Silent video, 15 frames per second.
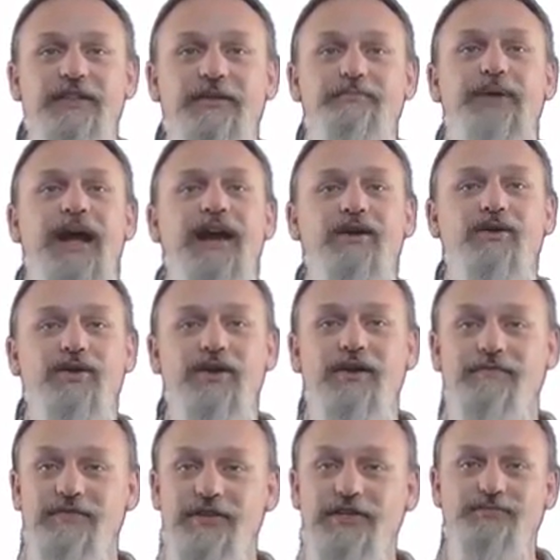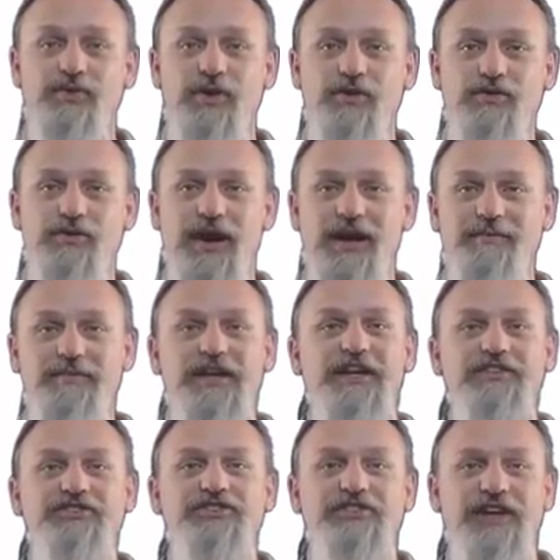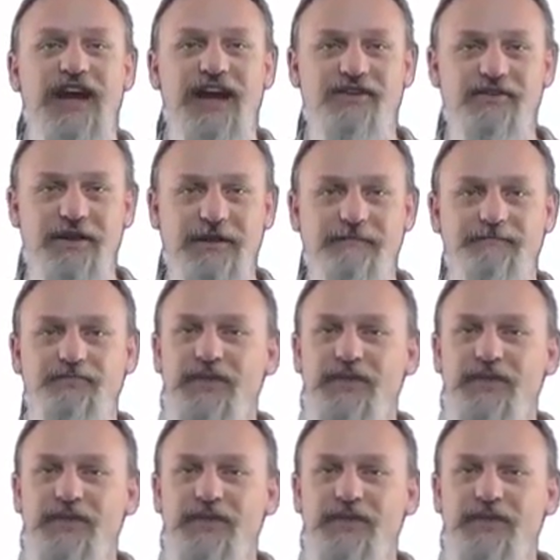The power of this program is staggering.